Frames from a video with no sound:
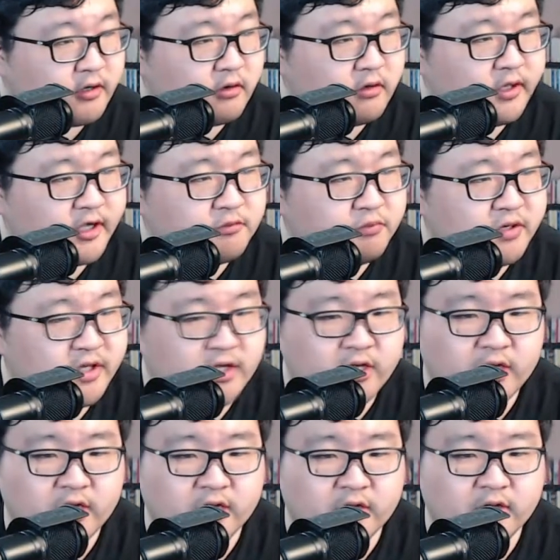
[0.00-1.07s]
our luck's pretty
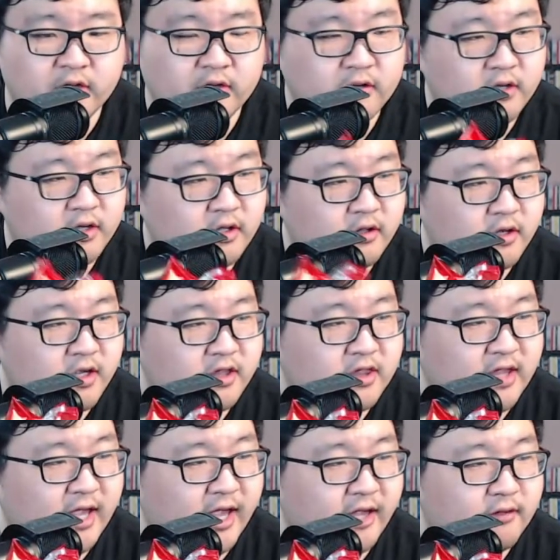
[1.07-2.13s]
good. Look at
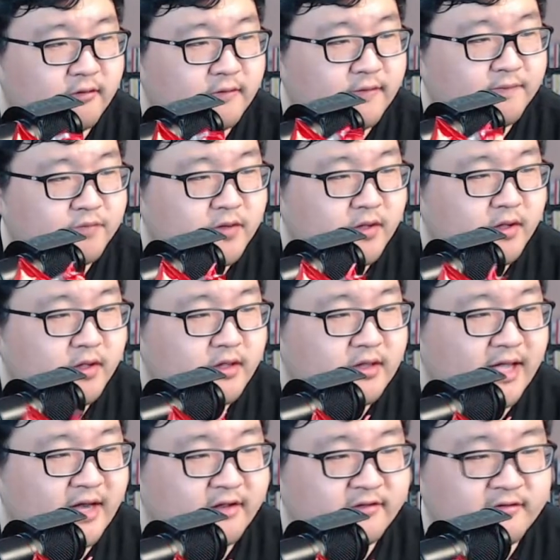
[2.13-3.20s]
that.
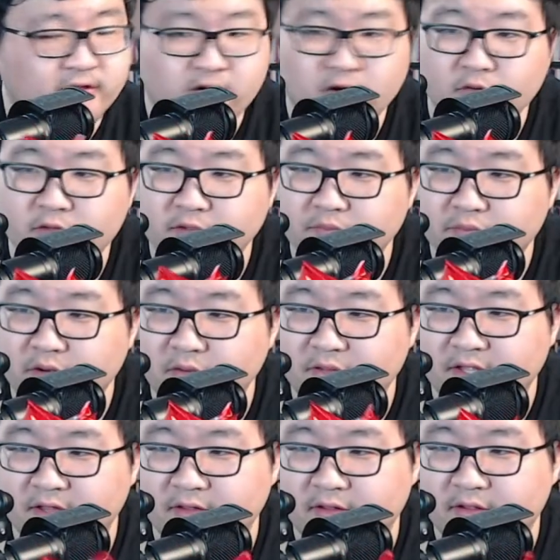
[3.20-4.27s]
Not a single one
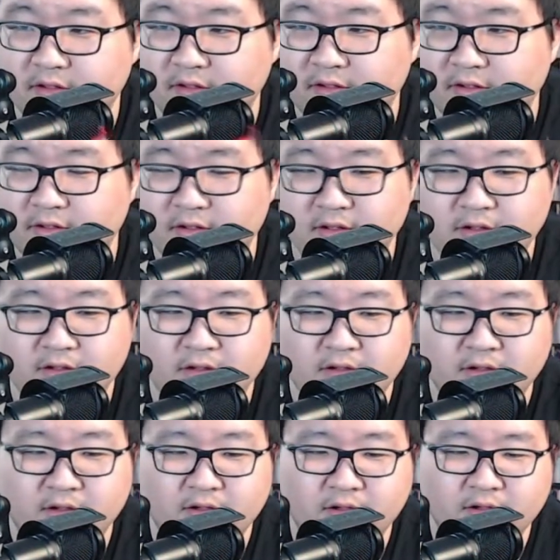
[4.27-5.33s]
broken.
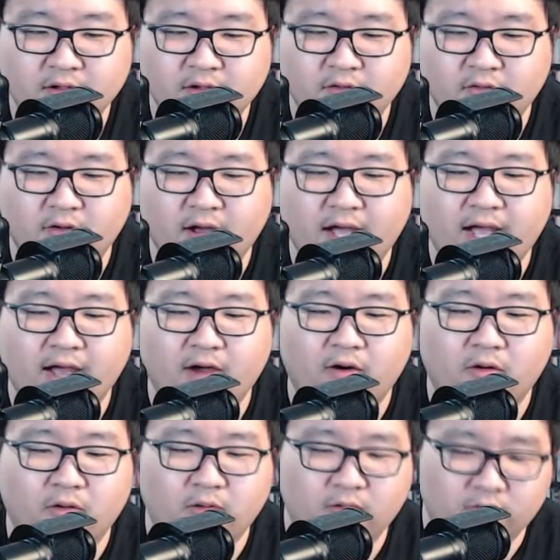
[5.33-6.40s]

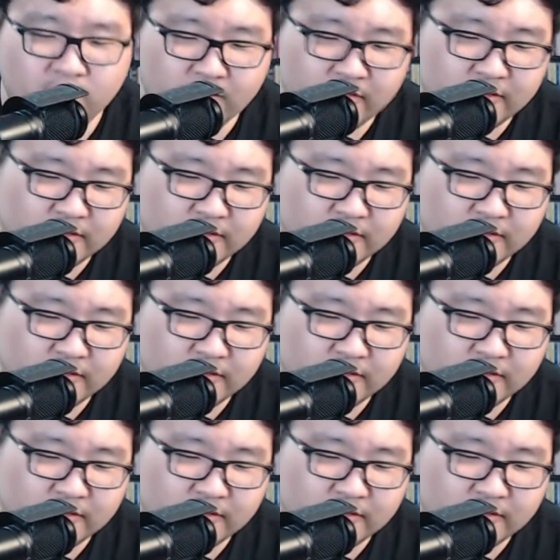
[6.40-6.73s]
Wow.